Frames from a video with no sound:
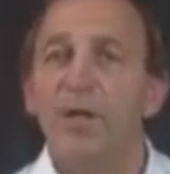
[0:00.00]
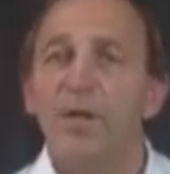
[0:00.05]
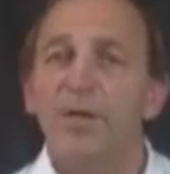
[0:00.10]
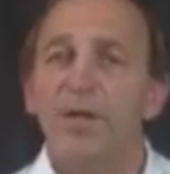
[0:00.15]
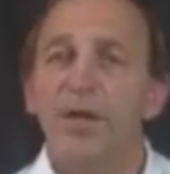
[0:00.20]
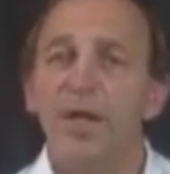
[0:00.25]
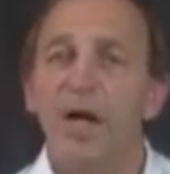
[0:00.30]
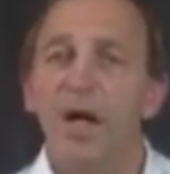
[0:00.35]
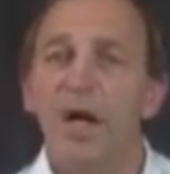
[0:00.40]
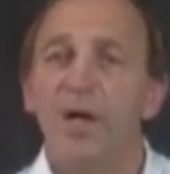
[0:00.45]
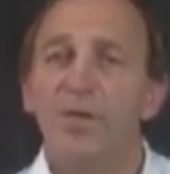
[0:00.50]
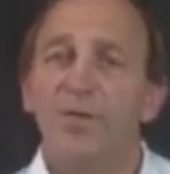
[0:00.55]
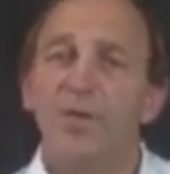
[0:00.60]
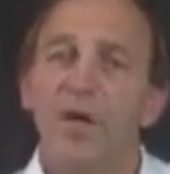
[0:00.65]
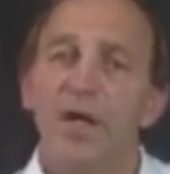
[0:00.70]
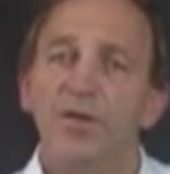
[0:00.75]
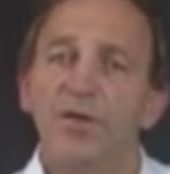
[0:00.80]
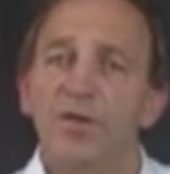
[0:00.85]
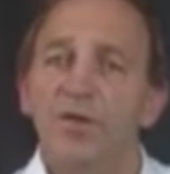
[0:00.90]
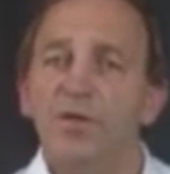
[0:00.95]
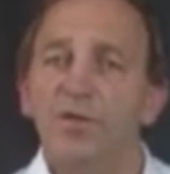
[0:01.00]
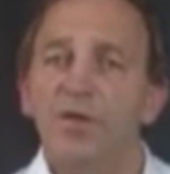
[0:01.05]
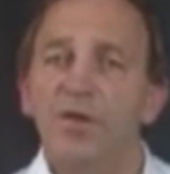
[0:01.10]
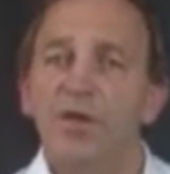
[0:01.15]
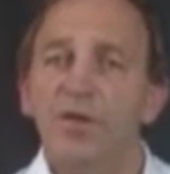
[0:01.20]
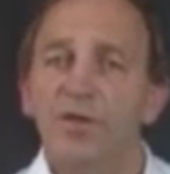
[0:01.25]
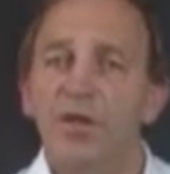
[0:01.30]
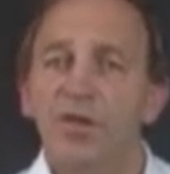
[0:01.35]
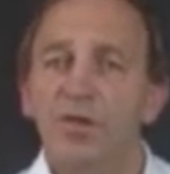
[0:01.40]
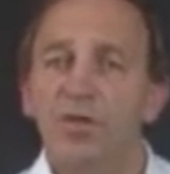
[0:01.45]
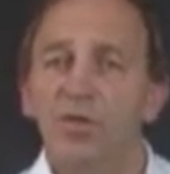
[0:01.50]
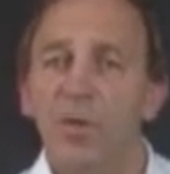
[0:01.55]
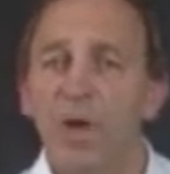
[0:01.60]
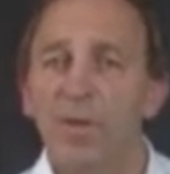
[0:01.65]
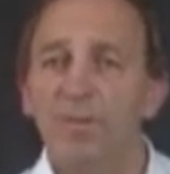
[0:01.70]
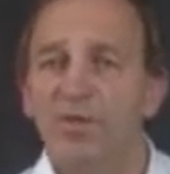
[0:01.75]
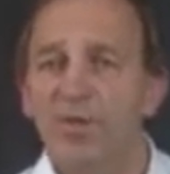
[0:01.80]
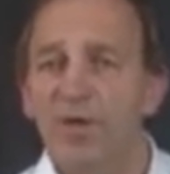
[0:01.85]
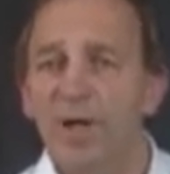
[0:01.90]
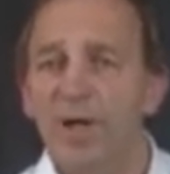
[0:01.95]
The Arthritis Research
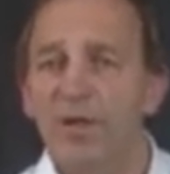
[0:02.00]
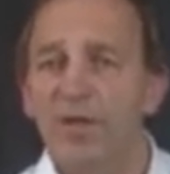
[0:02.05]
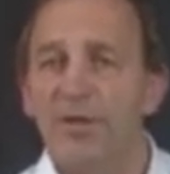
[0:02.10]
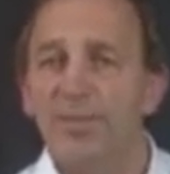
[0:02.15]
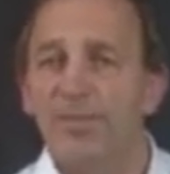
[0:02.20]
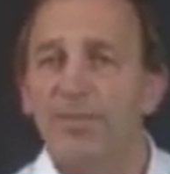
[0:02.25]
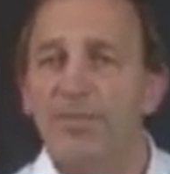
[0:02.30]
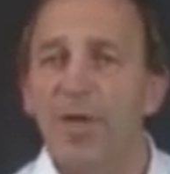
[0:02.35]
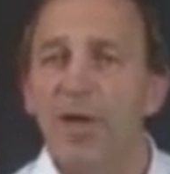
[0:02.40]
website